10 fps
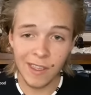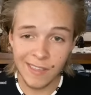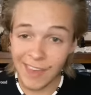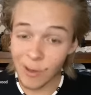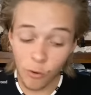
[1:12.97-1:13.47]

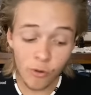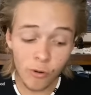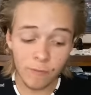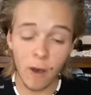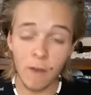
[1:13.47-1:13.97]
that order
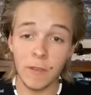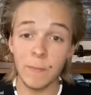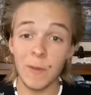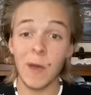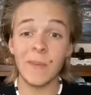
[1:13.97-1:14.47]
evolving
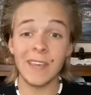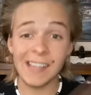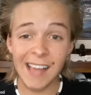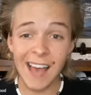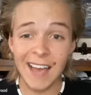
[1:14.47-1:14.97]
becoming a
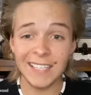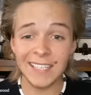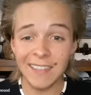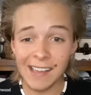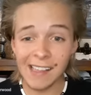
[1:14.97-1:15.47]
class,
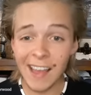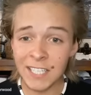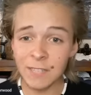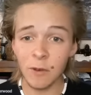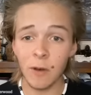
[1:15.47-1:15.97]
and that class
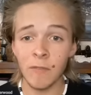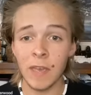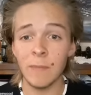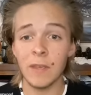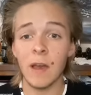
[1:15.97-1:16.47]
evolving
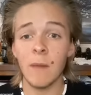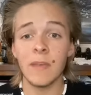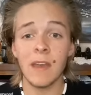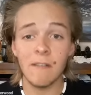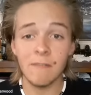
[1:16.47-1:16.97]
and
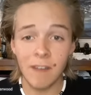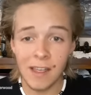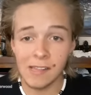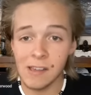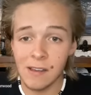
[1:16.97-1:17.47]
becoming a
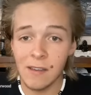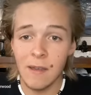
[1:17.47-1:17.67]
phyla,